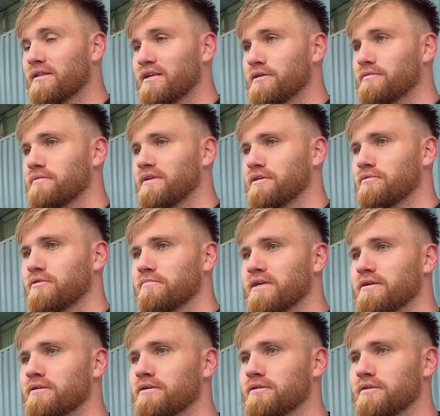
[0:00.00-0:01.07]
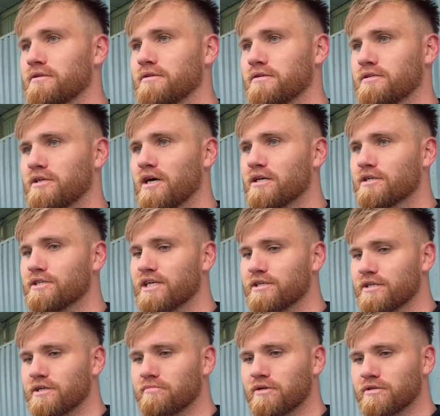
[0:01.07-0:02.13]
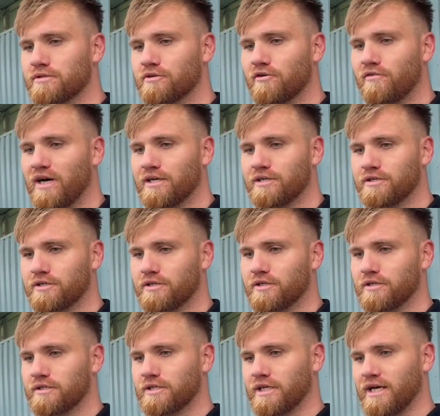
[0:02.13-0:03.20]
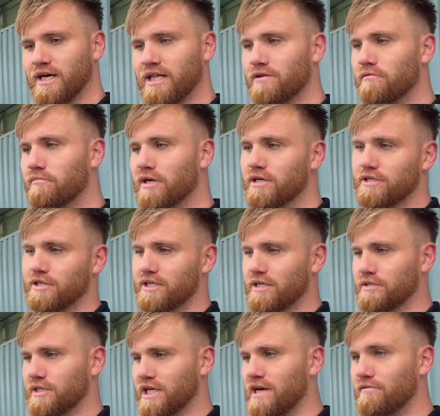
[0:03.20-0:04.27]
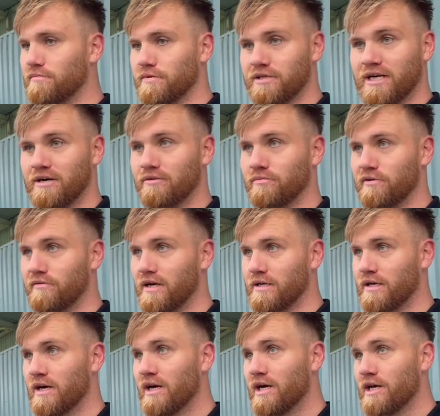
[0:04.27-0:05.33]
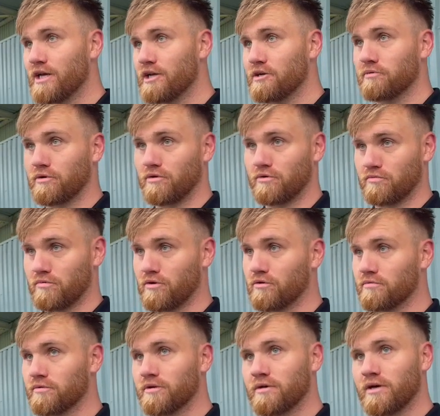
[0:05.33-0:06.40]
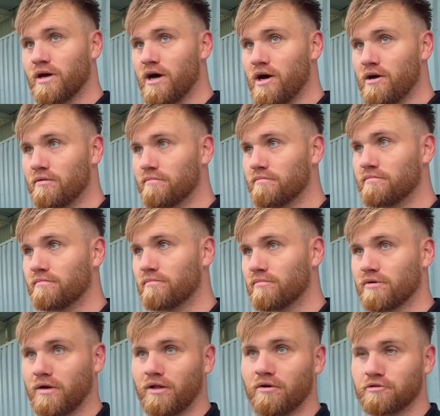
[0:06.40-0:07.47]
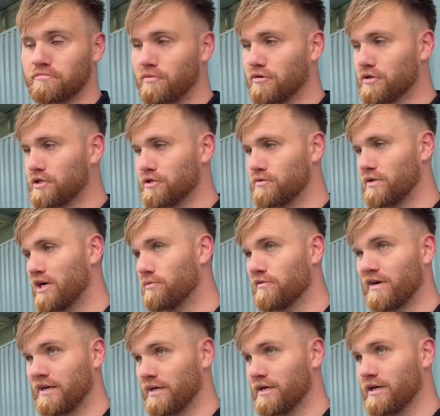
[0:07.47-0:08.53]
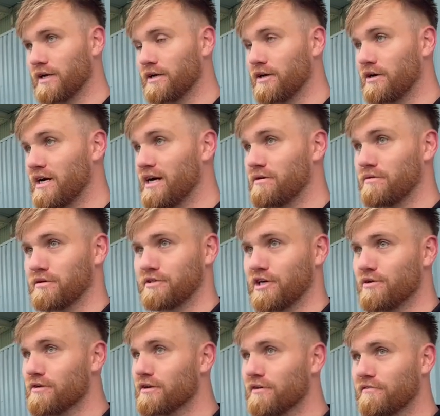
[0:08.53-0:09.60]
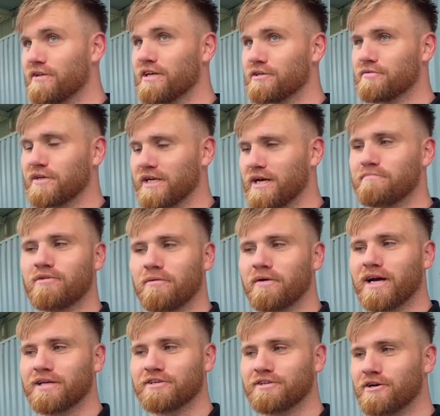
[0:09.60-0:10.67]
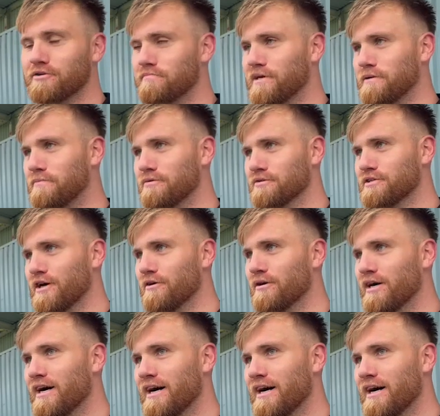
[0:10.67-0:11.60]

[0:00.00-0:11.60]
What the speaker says: That's what I mean. At the start of the season, it was a tough ask just to get 11 players to gel together. But now we've had, a good run. We're a close bunch as well. We've had a night out or so, and I think that's when you get to know people. So